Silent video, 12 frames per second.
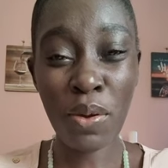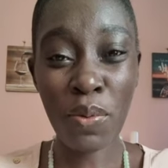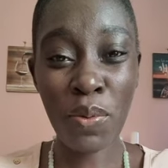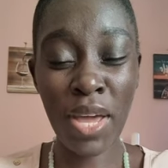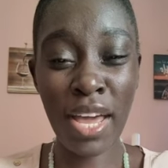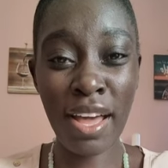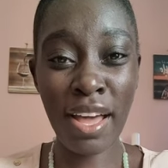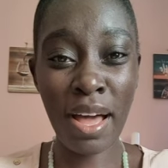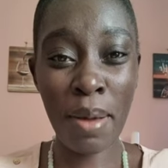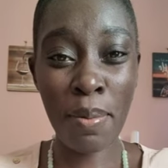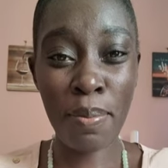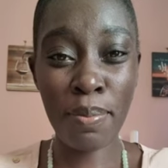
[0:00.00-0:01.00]
where
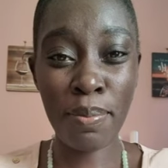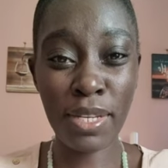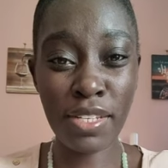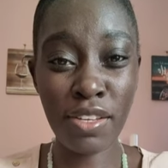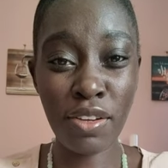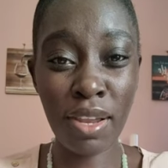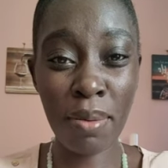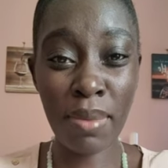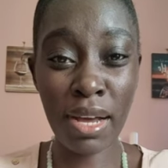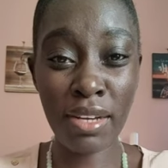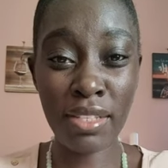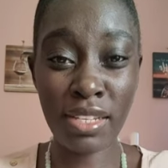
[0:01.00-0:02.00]
a particular
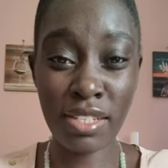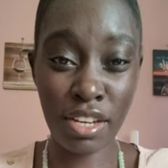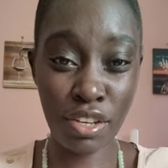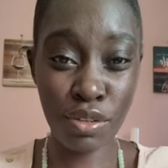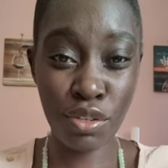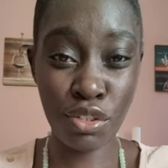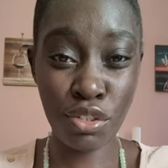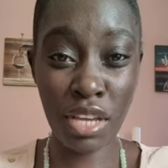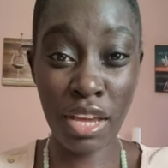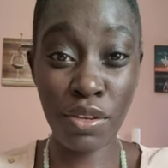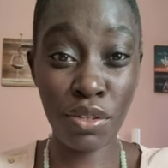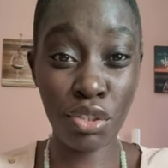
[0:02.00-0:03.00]
mug that i use
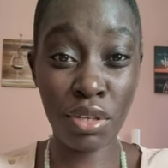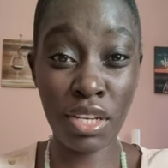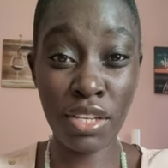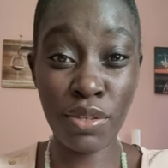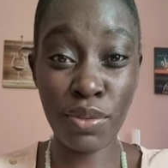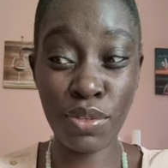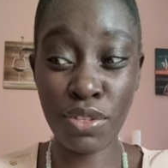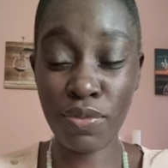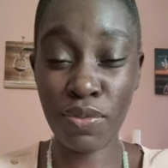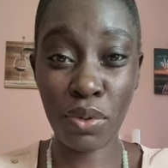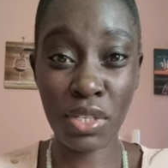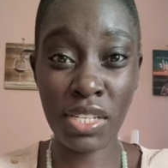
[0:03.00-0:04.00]
i usually use
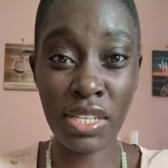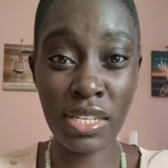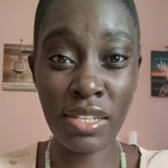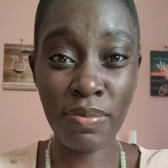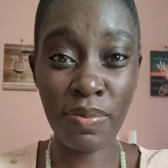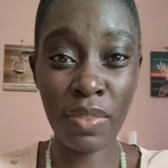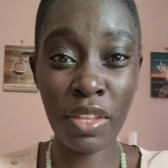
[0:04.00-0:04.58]
for tea